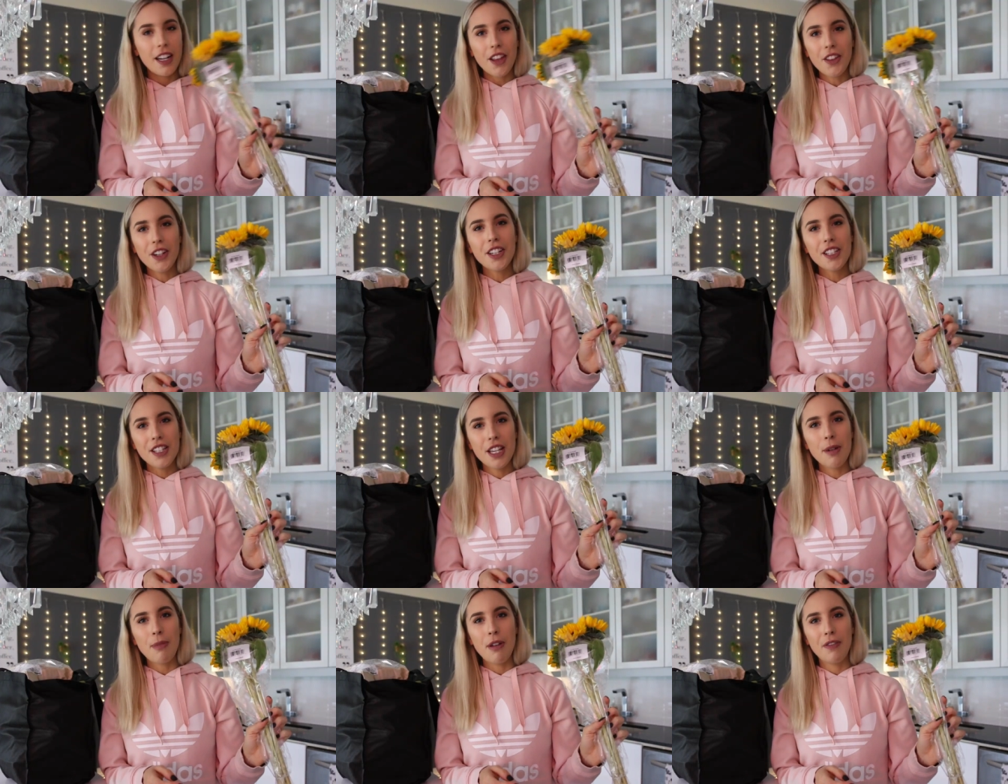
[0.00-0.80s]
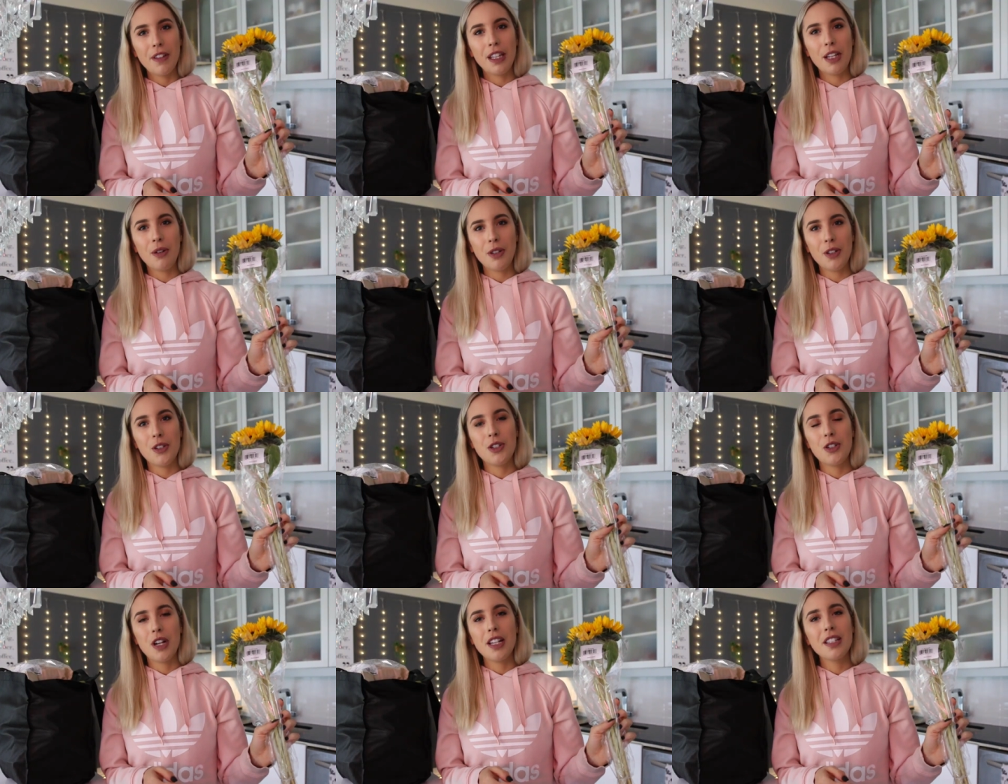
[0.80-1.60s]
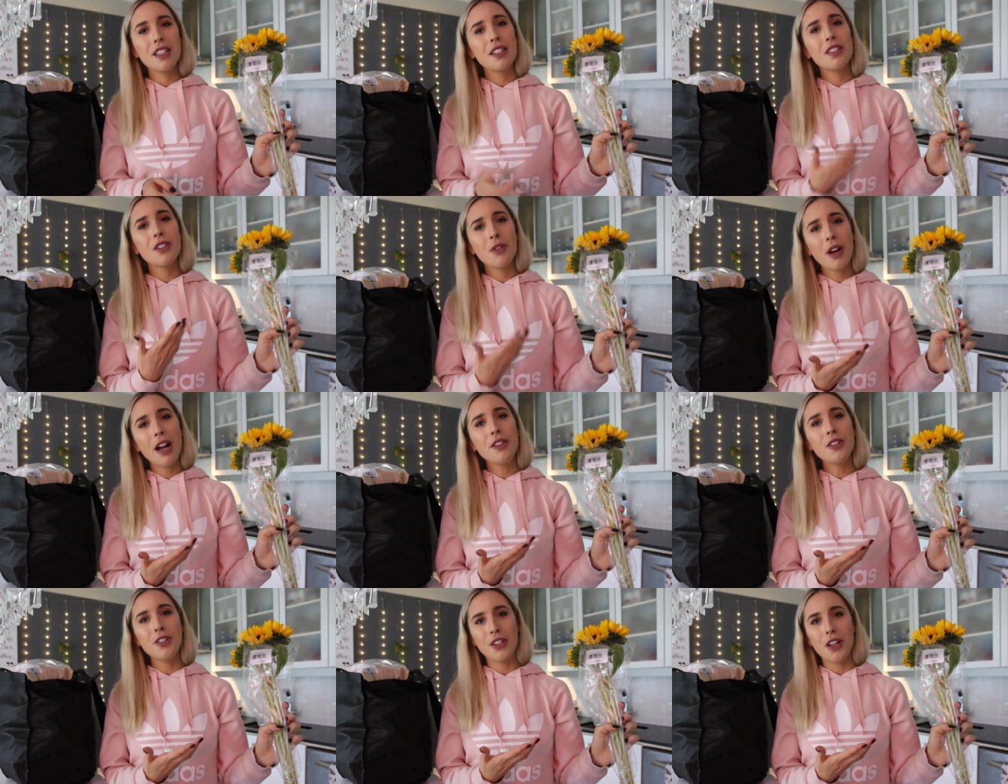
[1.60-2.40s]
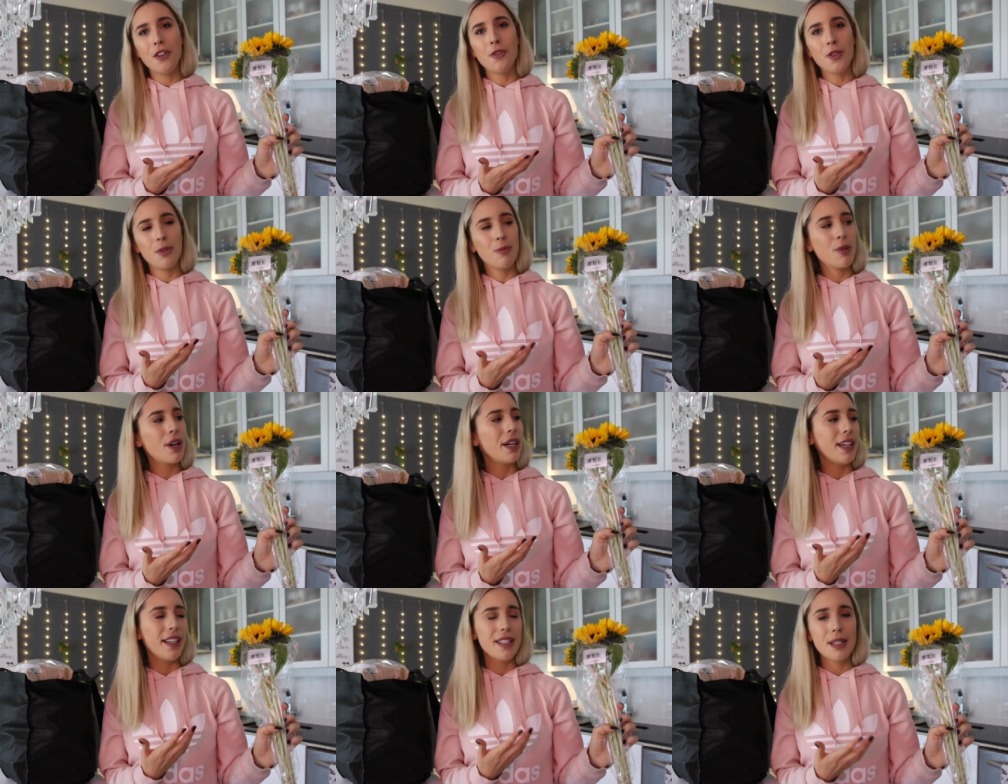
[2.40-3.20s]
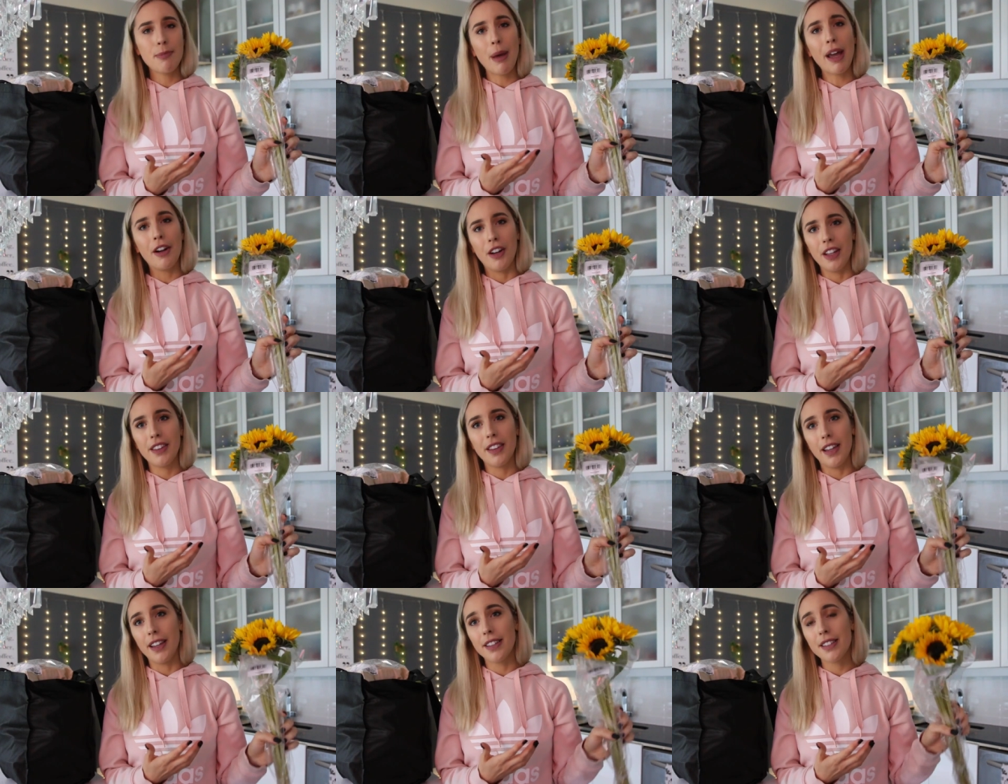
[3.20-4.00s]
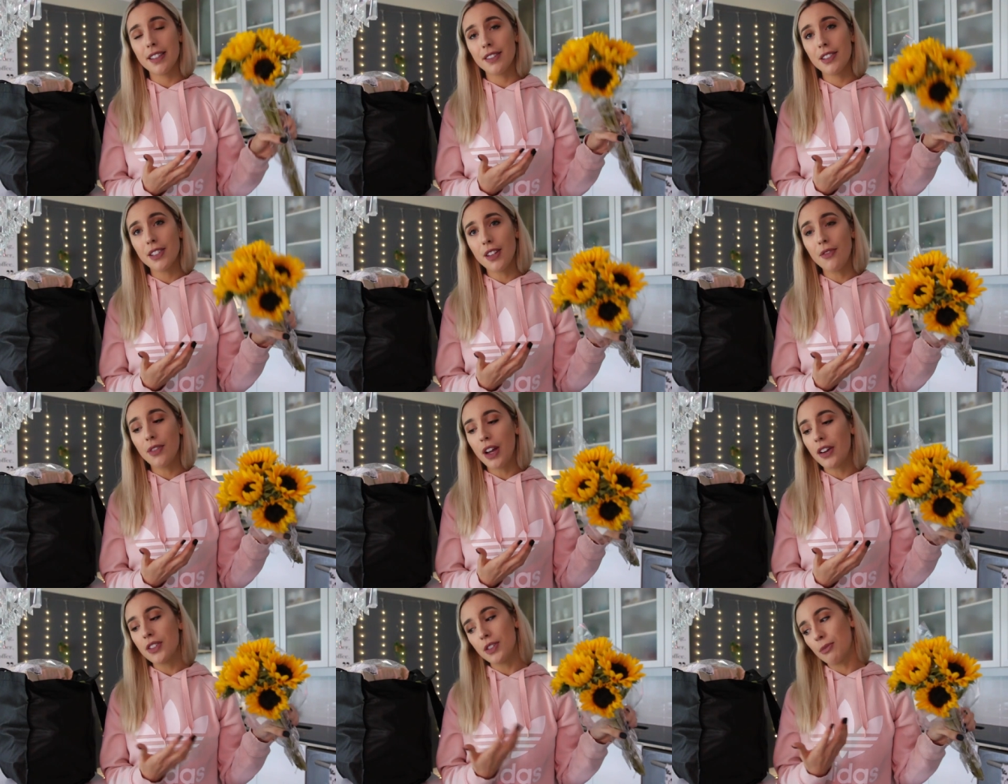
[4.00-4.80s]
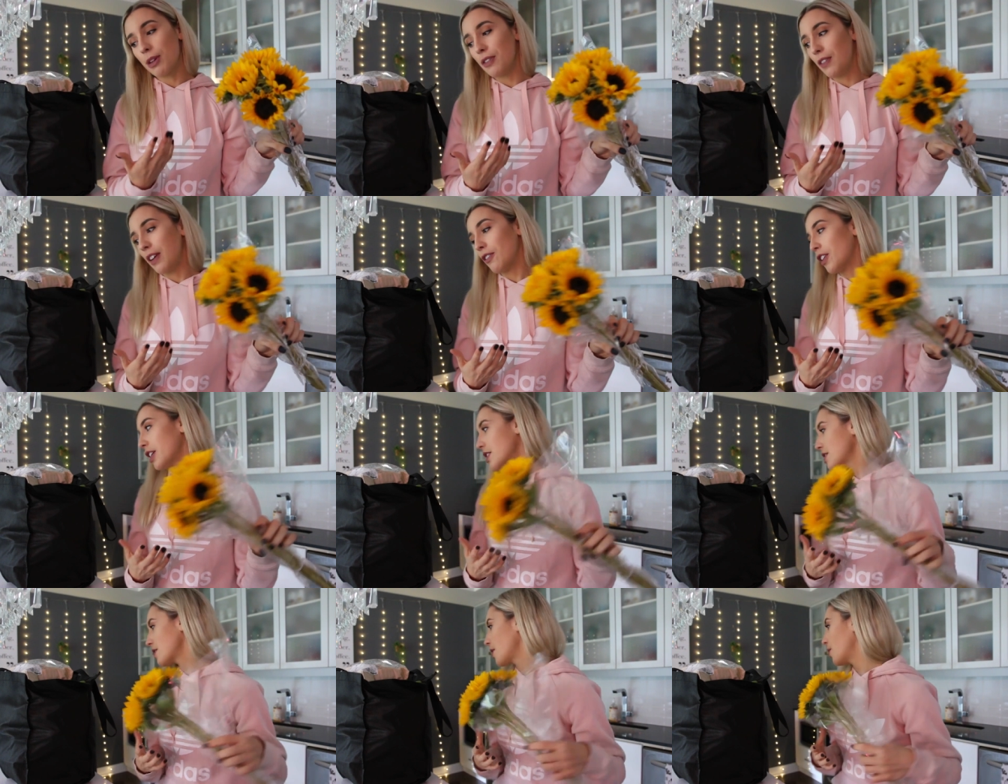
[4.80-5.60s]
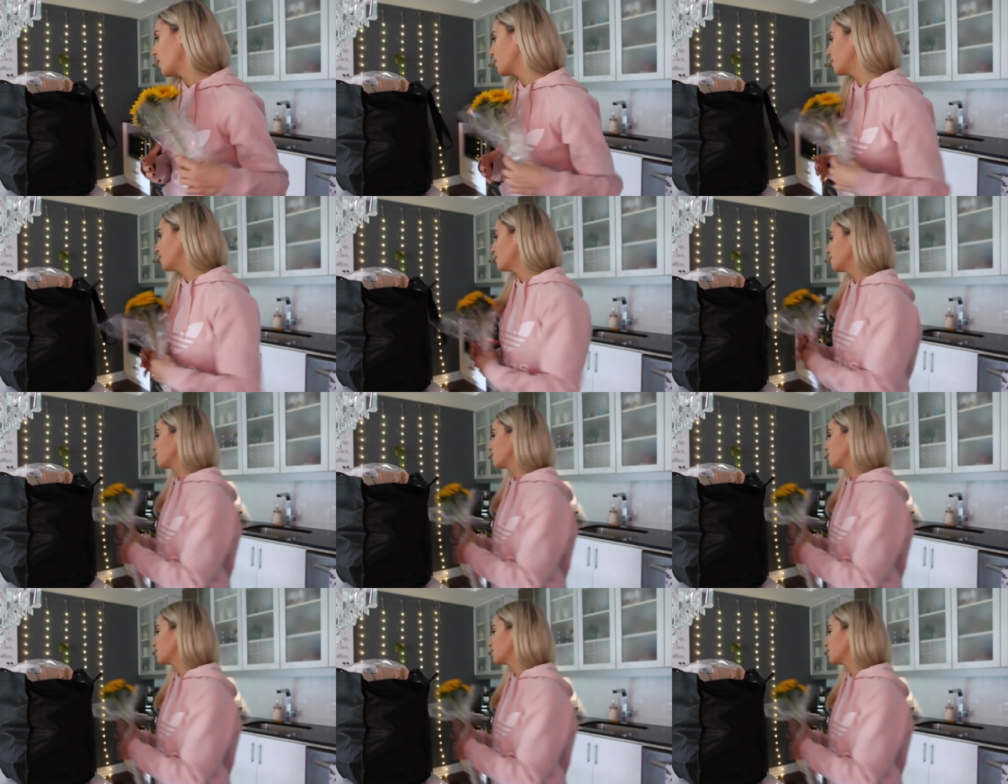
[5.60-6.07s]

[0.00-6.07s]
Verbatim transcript: Another good tip I feel like when you're stressed is surround yourself with pretty, inspiring things, and sunflowers are my favorites, so.